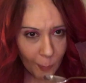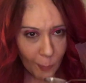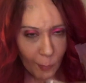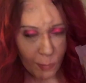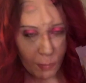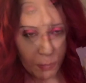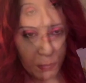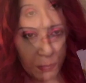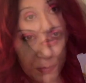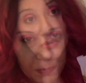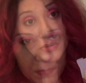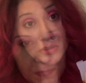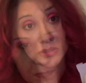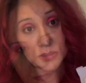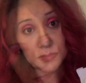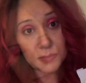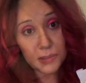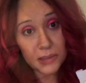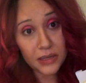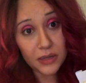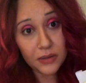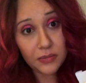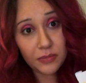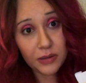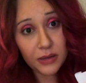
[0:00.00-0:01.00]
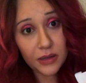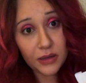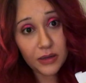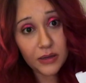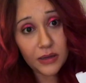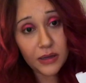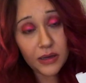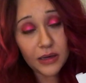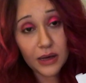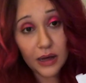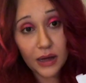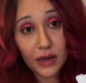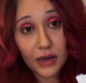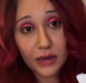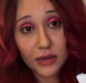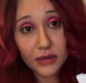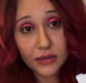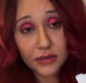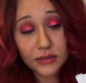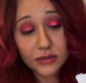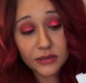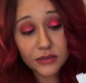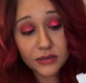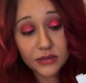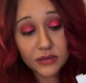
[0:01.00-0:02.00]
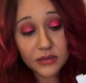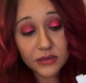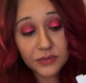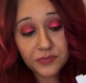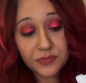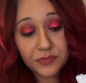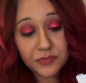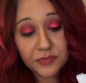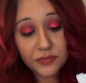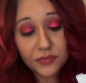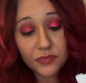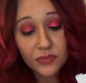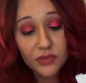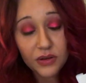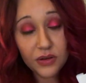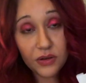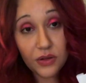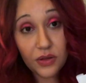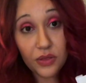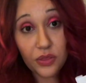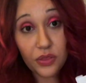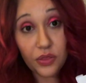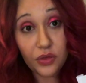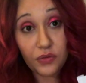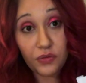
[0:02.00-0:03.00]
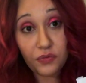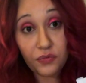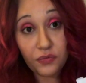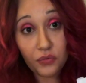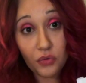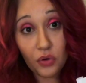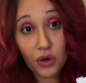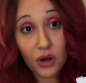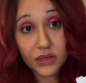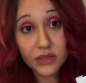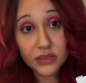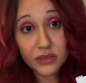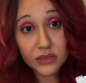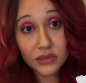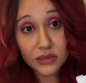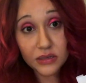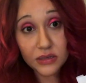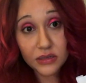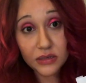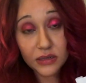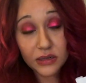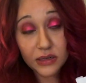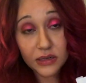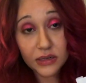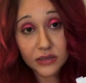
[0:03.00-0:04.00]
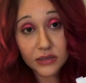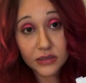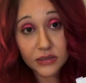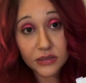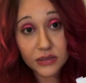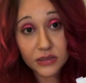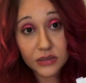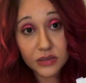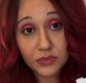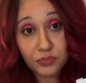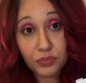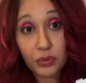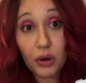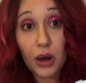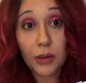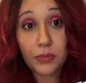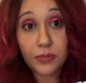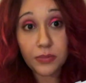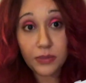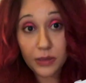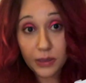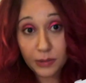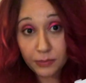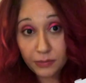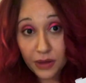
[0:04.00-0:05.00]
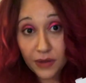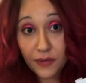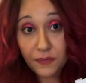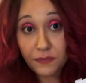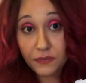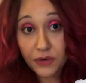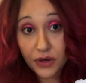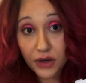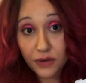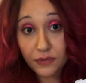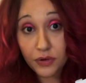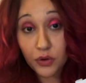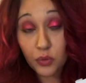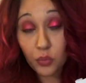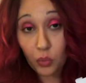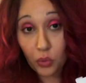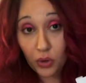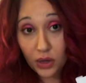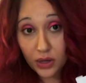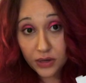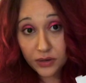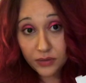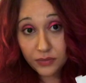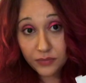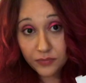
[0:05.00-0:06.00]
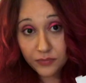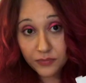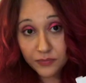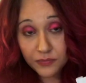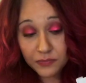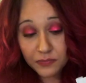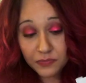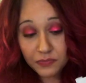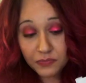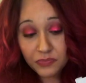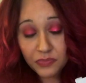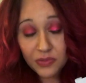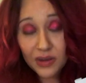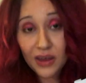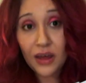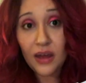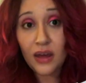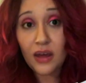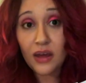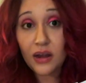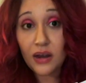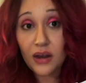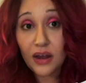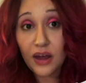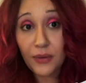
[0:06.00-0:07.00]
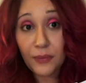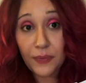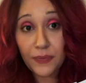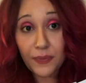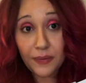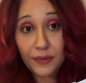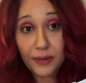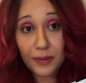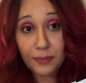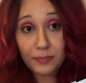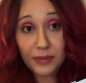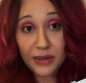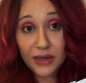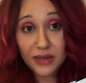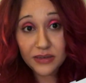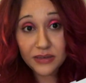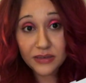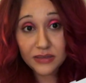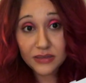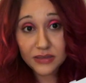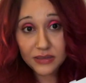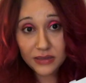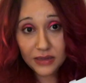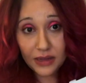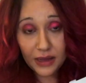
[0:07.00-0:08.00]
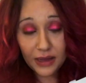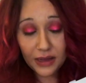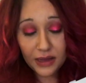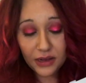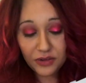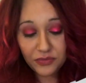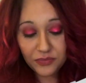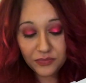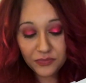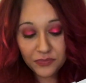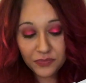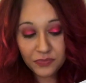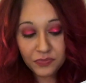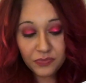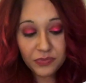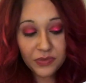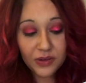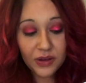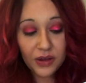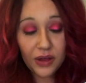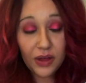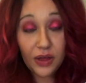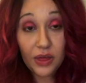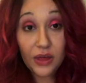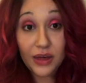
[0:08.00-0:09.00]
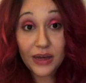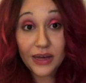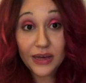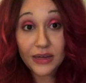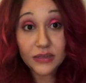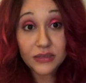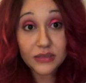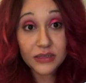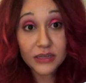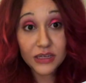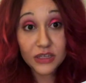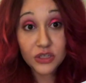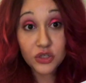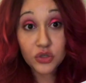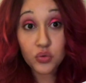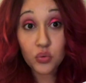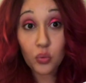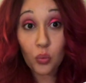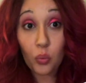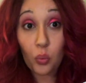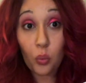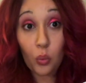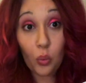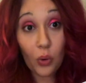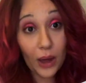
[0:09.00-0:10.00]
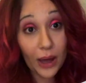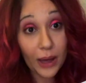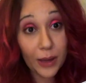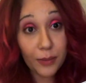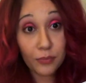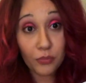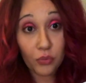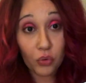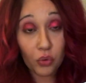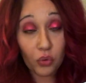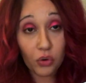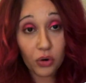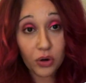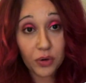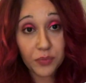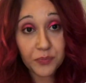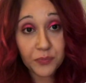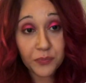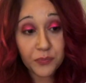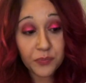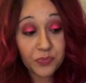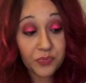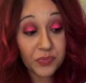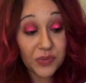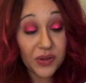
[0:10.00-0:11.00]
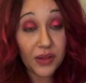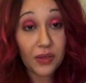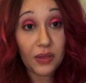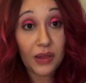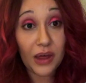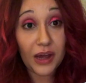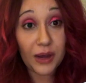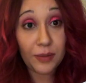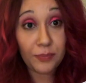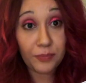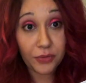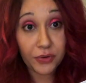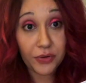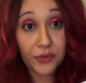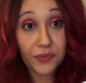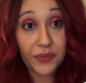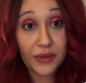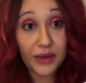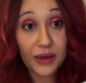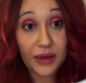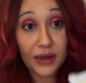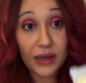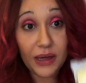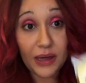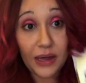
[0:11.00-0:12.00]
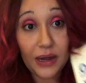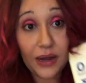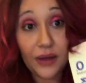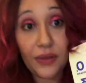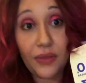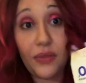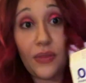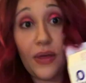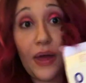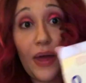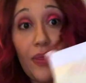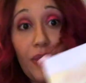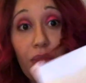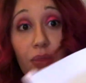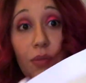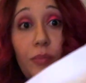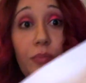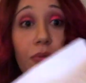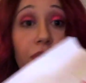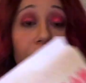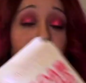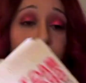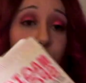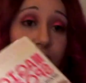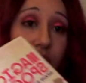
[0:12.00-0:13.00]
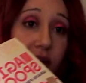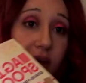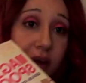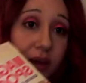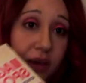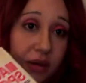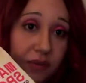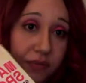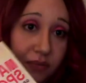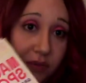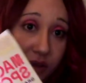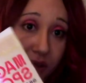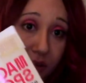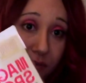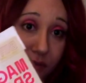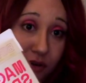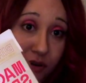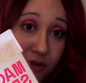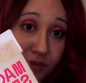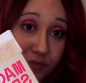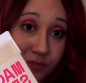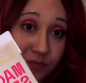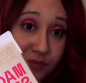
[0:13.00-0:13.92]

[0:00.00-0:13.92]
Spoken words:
So to be completely honest, the frosted is probably my favorite one. Now with that being said, it tastes way more like birthday cake than the birthday cake flavor.